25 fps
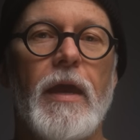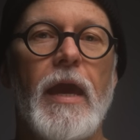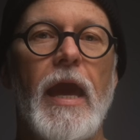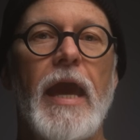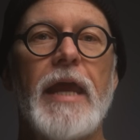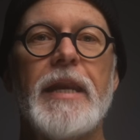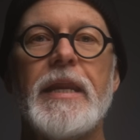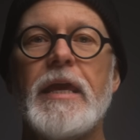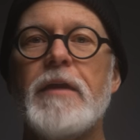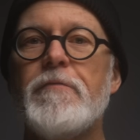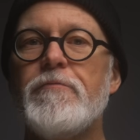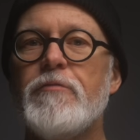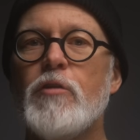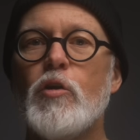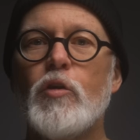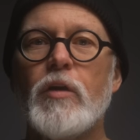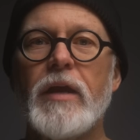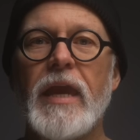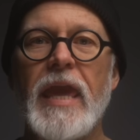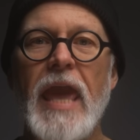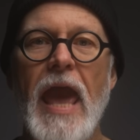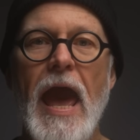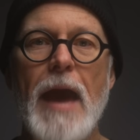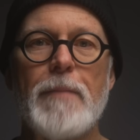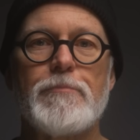And if you're
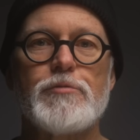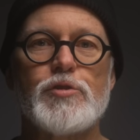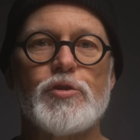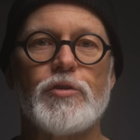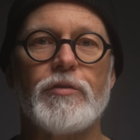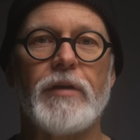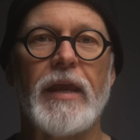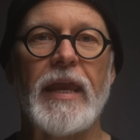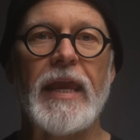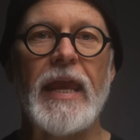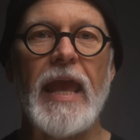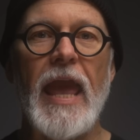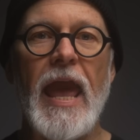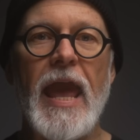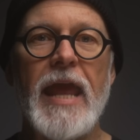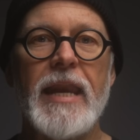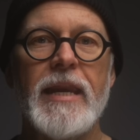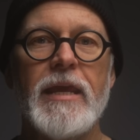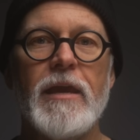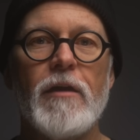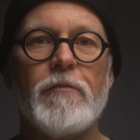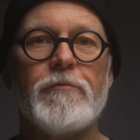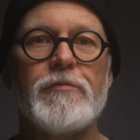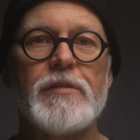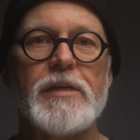capturing
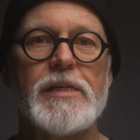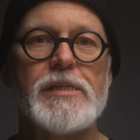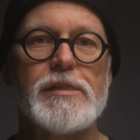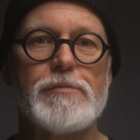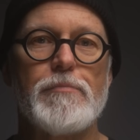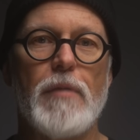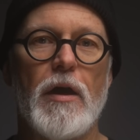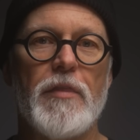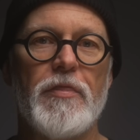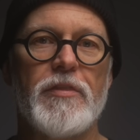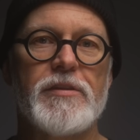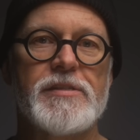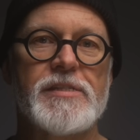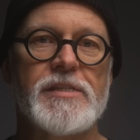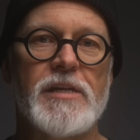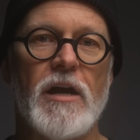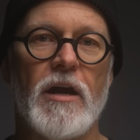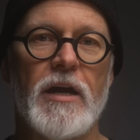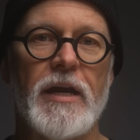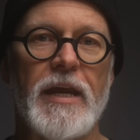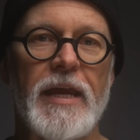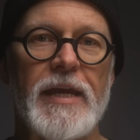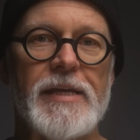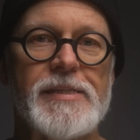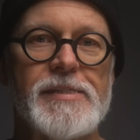any of this month's
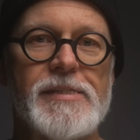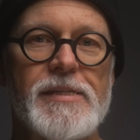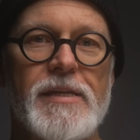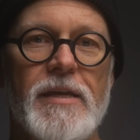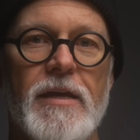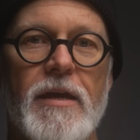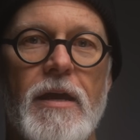targets,